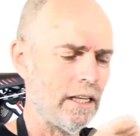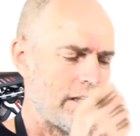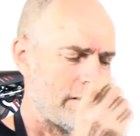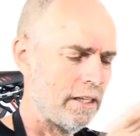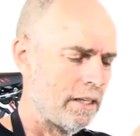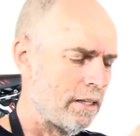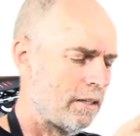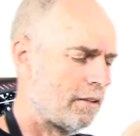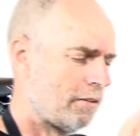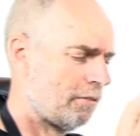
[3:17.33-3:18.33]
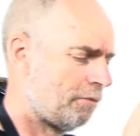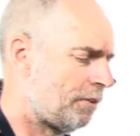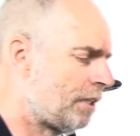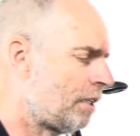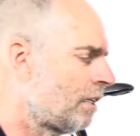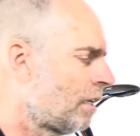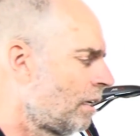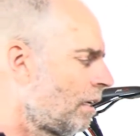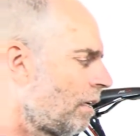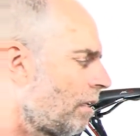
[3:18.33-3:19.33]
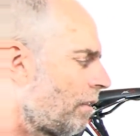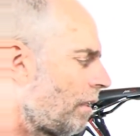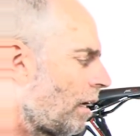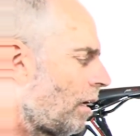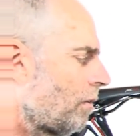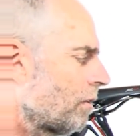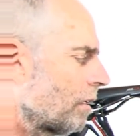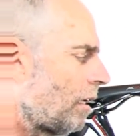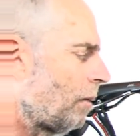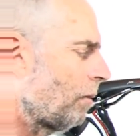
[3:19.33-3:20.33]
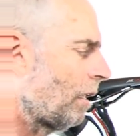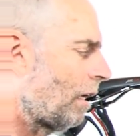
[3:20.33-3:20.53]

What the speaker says: and then feed the outer cable